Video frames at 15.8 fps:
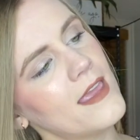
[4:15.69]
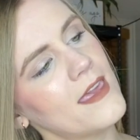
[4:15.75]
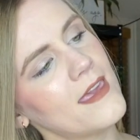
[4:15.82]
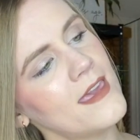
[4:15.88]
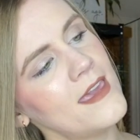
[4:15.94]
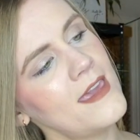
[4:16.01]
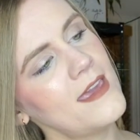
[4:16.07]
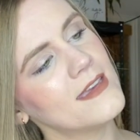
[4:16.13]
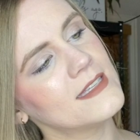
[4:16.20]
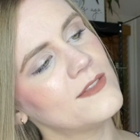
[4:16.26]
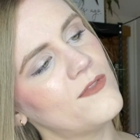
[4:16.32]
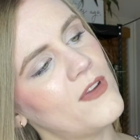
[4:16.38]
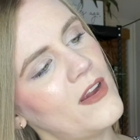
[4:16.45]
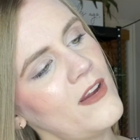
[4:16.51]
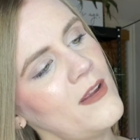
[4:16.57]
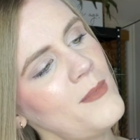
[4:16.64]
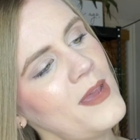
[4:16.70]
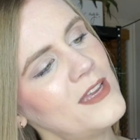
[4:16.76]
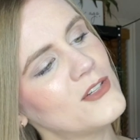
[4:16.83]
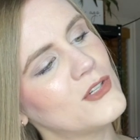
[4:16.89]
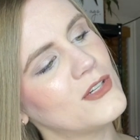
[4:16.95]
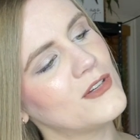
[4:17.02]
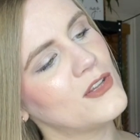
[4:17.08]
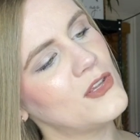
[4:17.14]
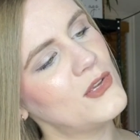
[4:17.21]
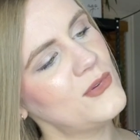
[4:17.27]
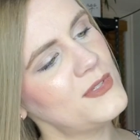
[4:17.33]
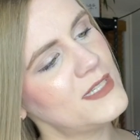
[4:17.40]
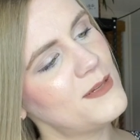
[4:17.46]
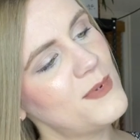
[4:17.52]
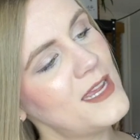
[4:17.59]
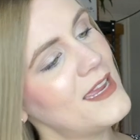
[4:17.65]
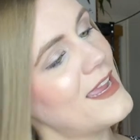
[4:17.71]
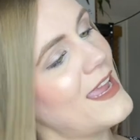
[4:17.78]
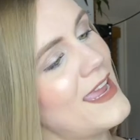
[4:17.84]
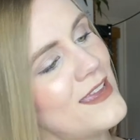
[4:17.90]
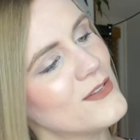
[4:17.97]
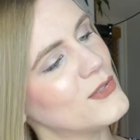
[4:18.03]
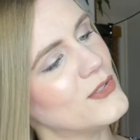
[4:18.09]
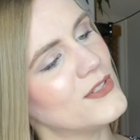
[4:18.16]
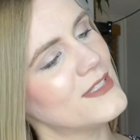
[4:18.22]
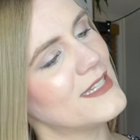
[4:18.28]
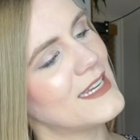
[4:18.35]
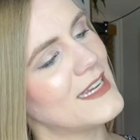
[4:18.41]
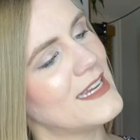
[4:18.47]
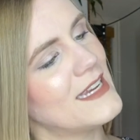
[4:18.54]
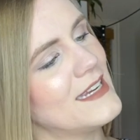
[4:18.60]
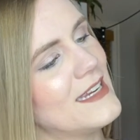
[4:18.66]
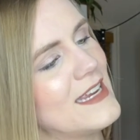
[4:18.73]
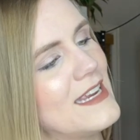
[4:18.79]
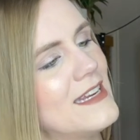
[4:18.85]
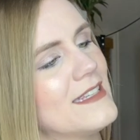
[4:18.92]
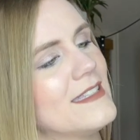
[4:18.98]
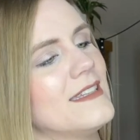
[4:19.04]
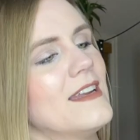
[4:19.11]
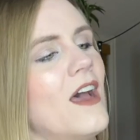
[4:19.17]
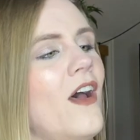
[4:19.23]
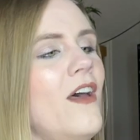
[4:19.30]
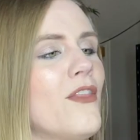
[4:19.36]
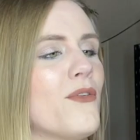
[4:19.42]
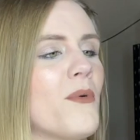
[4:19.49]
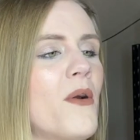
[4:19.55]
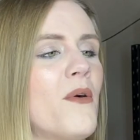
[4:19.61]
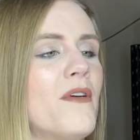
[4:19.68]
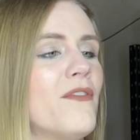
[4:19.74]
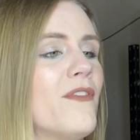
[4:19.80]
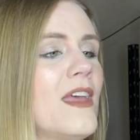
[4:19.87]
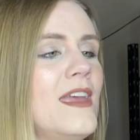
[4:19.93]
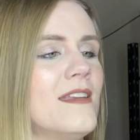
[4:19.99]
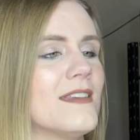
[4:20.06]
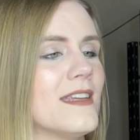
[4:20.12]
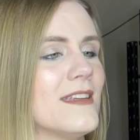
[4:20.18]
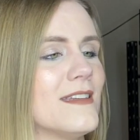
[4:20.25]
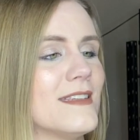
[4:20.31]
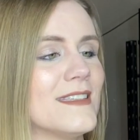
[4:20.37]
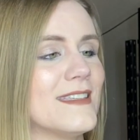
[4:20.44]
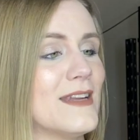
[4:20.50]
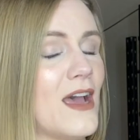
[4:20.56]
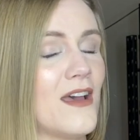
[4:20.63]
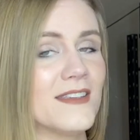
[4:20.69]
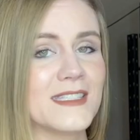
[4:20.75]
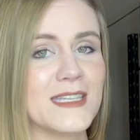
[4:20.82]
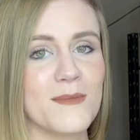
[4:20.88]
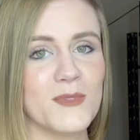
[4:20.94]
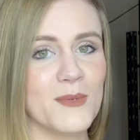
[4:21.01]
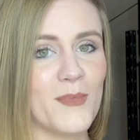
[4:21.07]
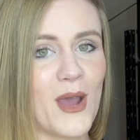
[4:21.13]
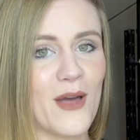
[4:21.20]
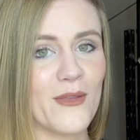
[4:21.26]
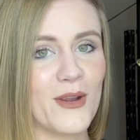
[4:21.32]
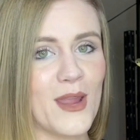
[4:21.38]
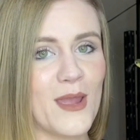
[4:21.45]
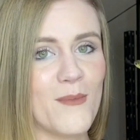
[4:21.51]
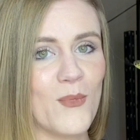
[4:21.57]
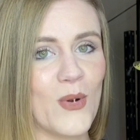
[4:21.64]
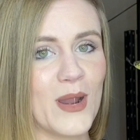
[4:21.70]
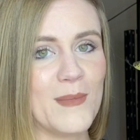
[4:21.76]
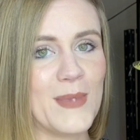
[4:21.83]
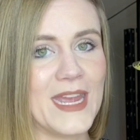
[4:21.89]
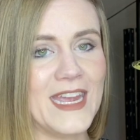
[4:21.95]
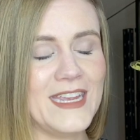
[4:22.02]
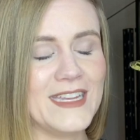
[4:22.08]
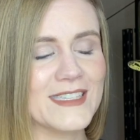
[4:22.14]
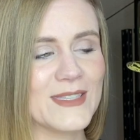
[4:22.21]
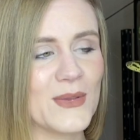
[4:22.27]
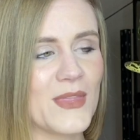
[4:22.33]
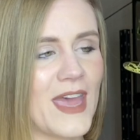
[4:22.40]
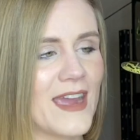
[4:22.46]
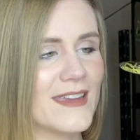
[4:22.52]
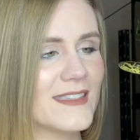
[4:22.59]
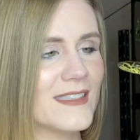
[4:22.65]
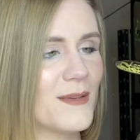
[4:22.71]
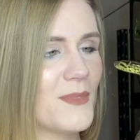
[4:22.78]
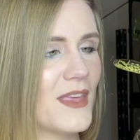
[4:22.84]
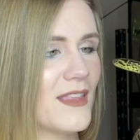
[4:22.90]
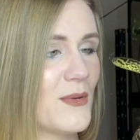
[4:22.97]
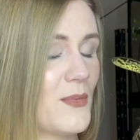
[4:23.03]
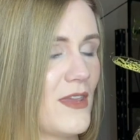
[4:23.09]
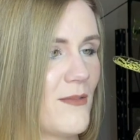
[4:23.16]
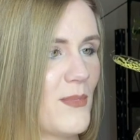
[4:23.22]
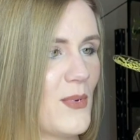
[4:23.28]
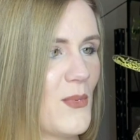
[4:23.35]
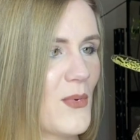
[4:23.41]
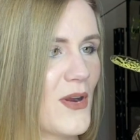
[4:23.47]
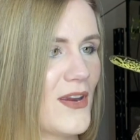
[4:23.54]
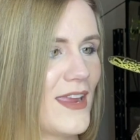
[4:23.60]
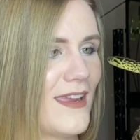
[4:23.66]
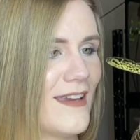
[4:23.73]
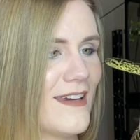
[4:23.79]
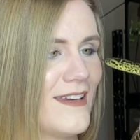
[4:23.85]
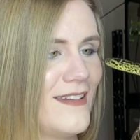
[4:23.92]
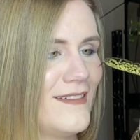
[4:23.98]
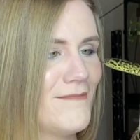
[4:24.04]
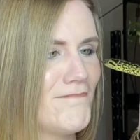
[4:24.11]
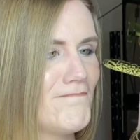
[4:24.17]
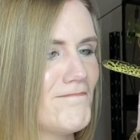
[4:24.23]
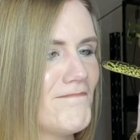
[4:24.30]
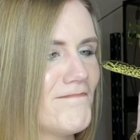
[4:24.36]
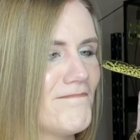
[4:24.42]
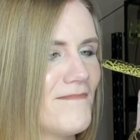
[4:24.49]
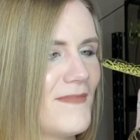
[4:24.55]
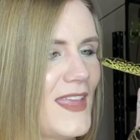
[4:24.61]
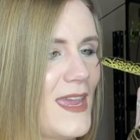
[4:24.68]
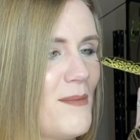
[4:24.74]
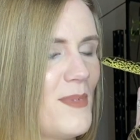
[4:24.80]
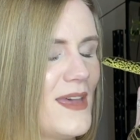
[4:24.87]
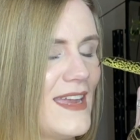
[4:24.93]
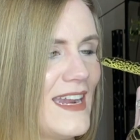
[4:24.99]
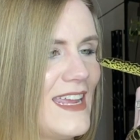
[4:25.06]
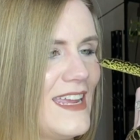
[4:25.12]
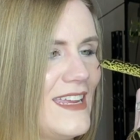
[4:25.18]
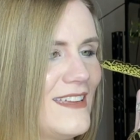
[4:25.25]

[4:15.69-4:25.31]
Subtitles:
he is very much used to being handled. He does not throw a fit. It does not seem to bother him one bit. So that is something that we have been working on. Hi, bud.